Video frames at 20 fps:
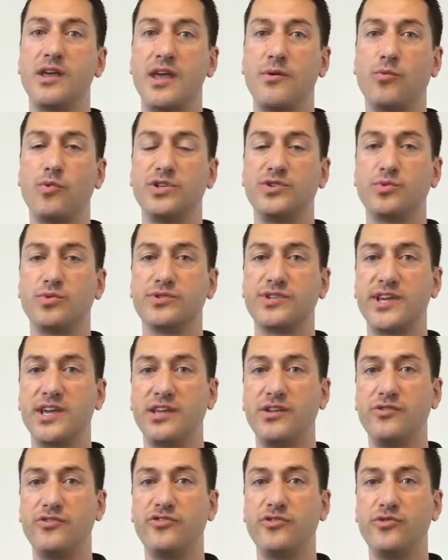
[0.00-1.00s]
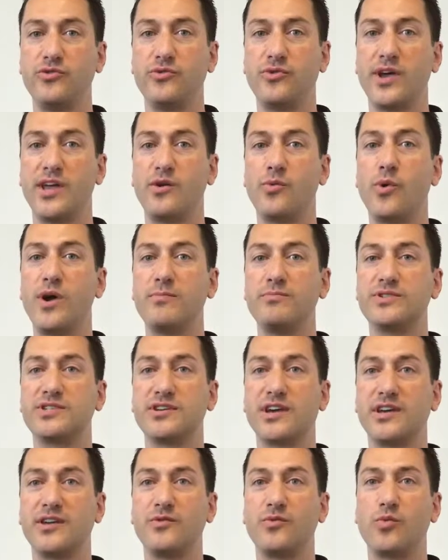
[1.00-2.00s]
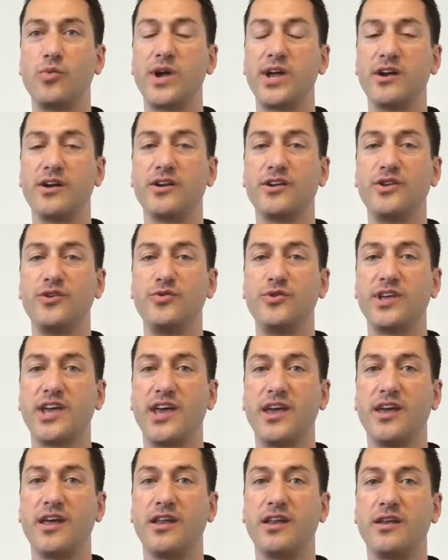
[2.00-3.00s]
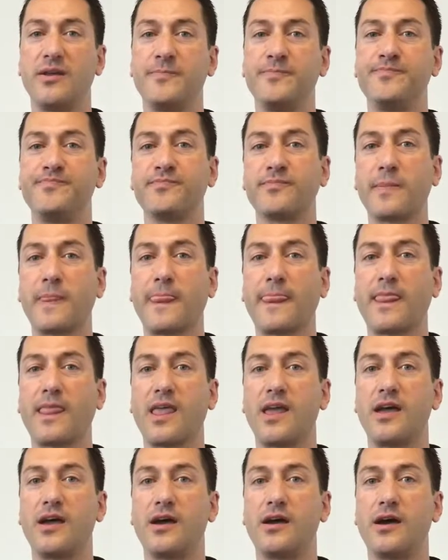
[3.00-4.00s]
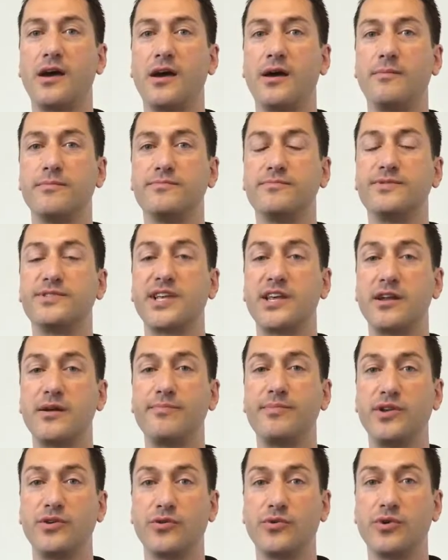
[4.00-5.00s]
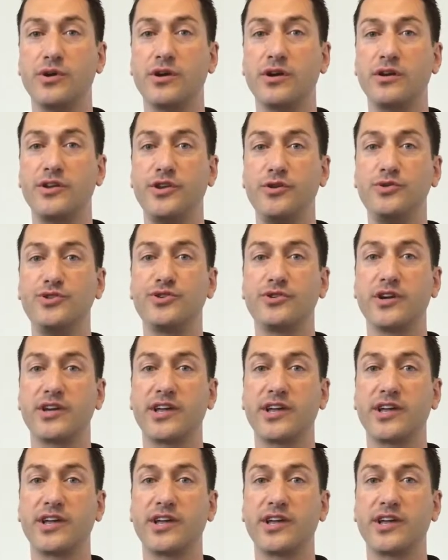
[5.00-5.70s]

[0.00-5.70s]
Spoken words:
which will take you to a website where you can set up your user